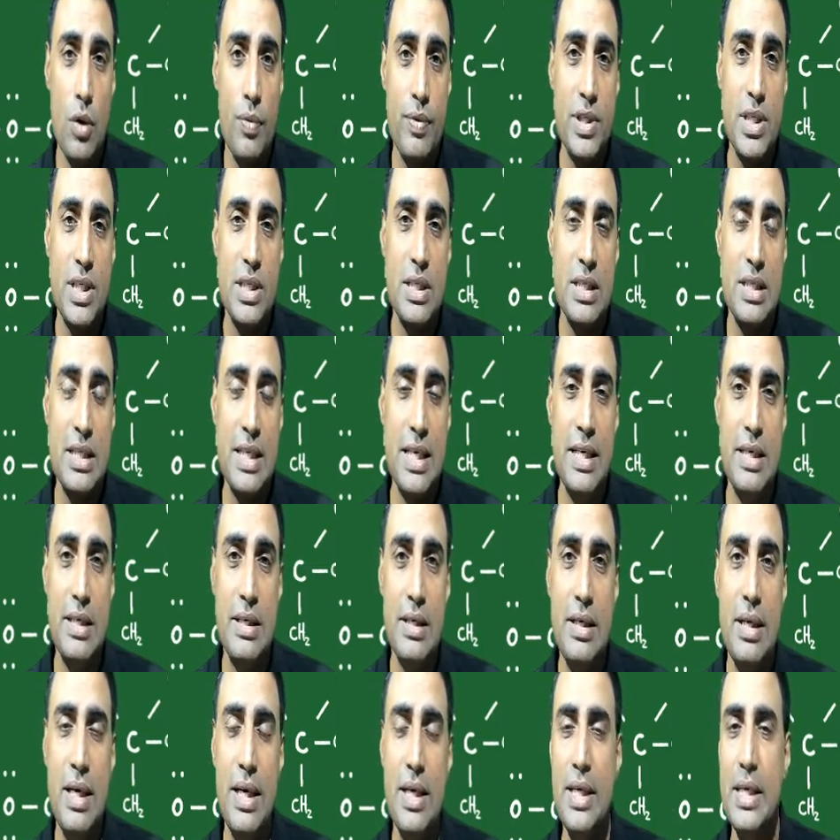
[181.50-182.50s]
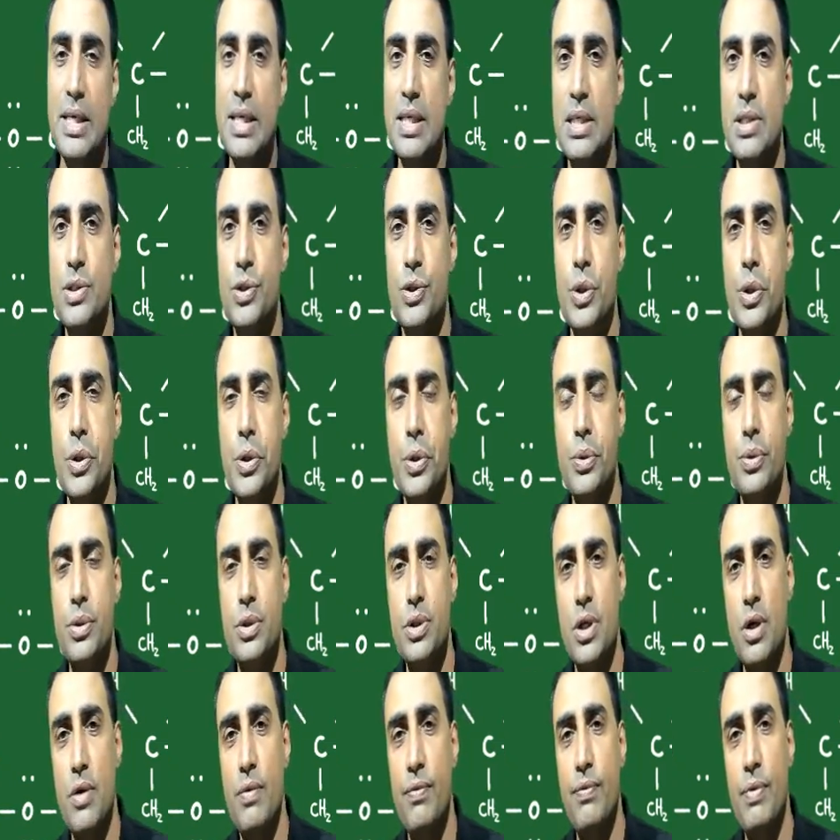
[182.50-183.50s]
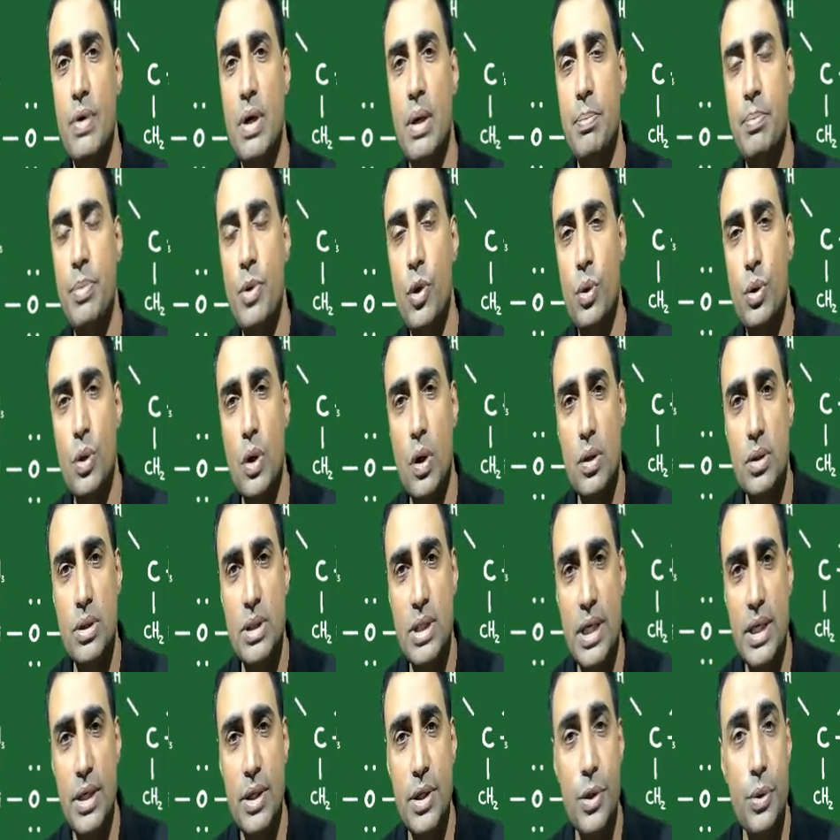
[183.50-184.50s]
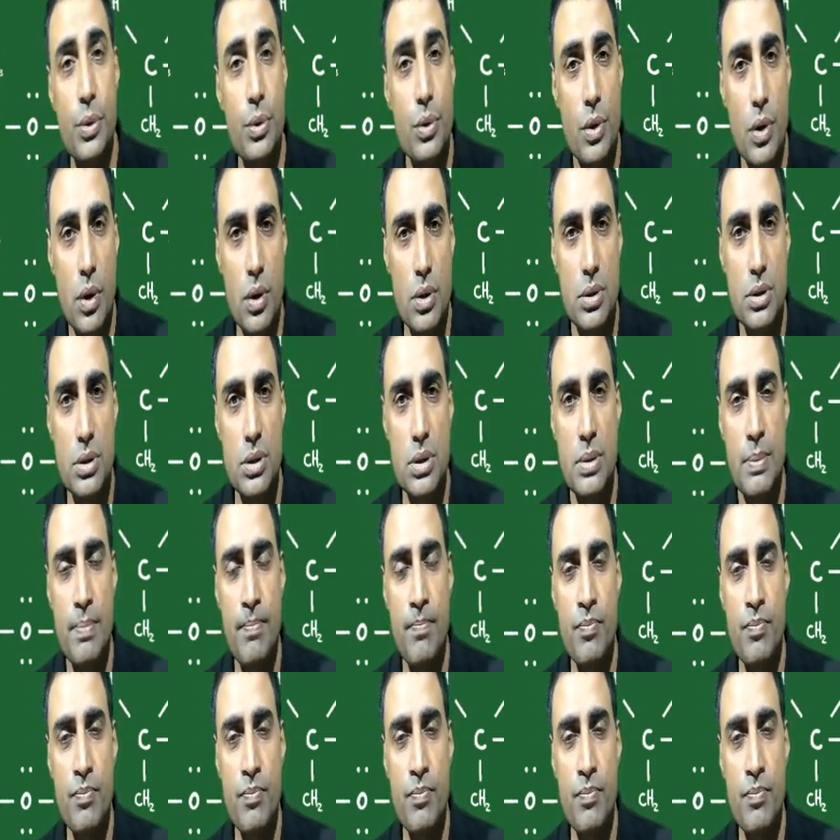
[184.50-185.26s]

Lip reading: in the center and it constitutes of protons and neutrons.